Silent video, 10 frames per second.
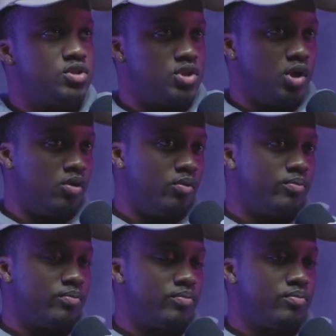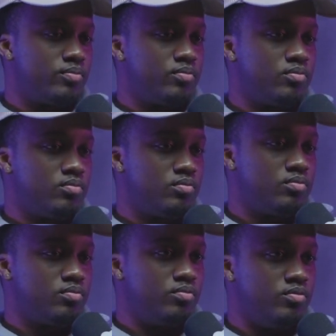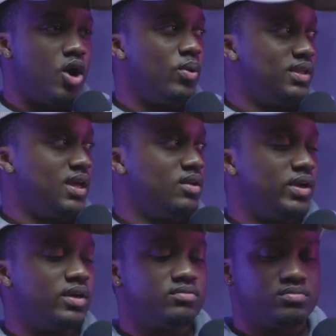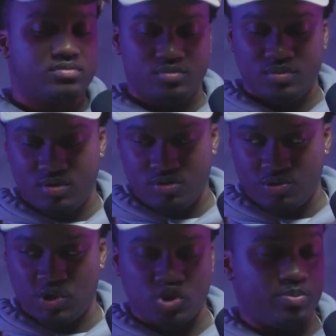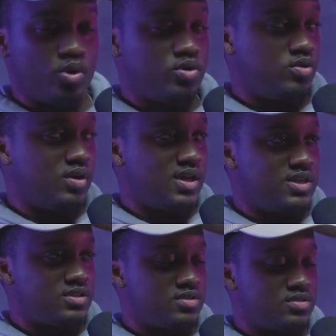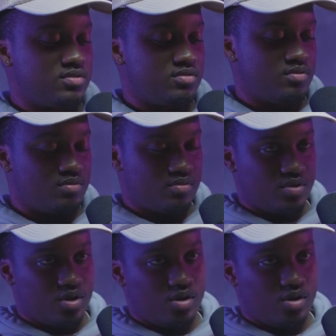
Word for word: So, knowing that, like, especially both of you guys, you